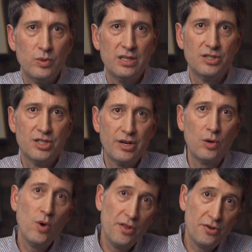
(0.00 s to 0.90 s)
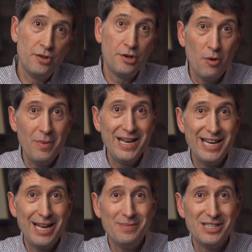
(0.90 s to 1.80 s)
when considering whether the domain
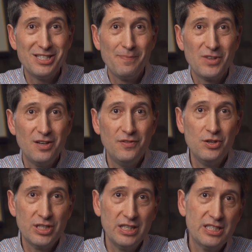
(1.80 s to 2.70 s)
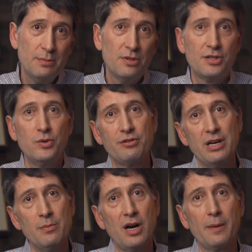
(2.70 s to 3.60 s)
name is confusingly similar to a
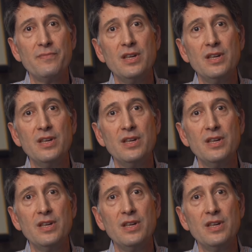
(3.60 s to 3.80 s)
trademark.